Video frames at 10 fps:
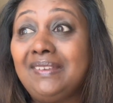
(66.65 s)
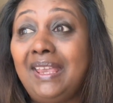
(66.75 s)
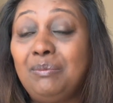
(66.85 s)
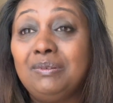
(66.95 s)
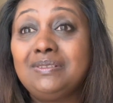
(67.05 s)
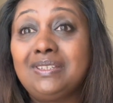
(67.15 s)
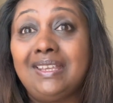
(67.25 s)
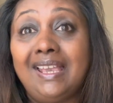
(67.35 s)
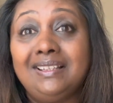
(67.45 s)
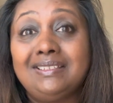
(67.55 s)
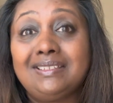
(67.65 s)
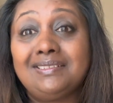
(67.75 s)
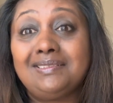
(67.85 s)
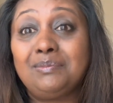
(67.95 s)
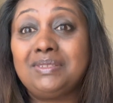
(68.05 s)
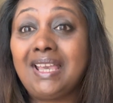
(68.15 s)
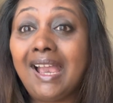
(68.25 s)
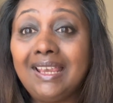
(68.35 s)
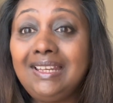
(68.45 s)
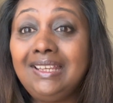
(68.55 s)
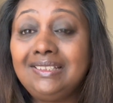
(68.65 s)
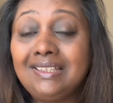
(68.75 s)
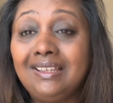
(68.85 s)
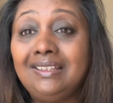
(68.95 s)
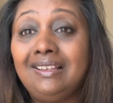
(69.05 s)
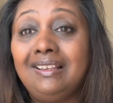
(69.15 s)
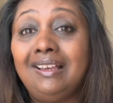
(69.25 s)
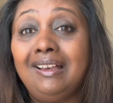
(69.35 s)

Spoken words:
able to get some tidying done